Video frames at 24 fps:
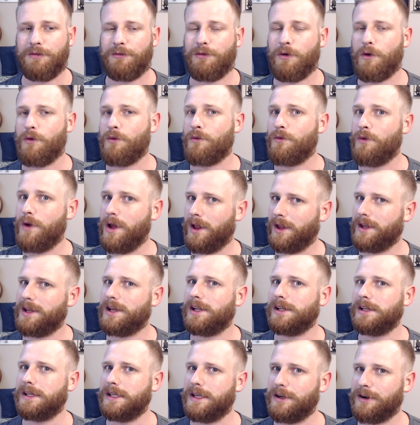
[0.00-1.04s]
for really
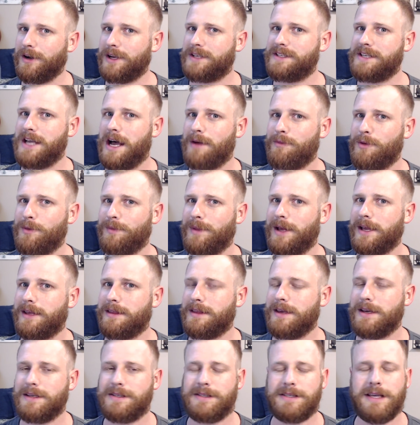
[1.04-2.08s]
a lyrics album like
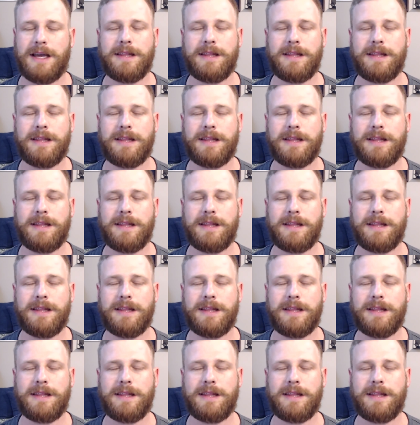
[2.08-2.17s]
this,